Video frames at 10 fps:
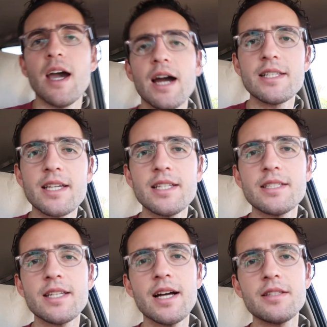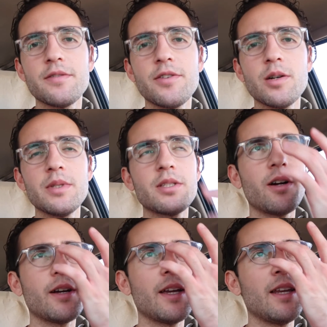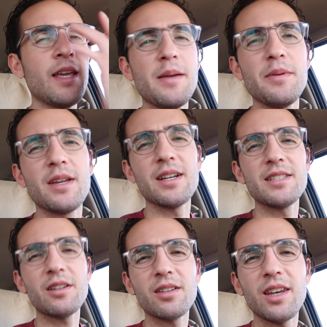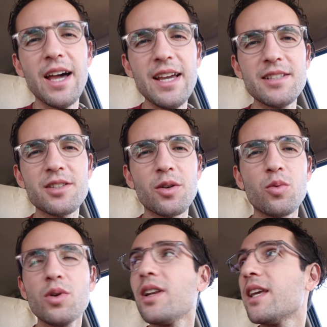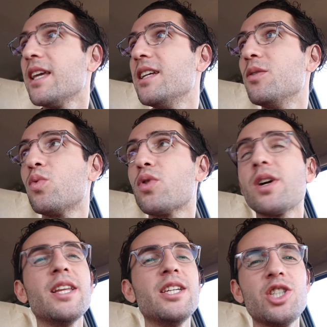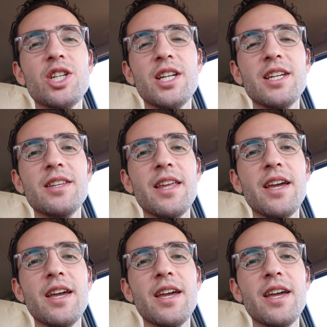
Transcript: I decided not to film in Target because their lights are really in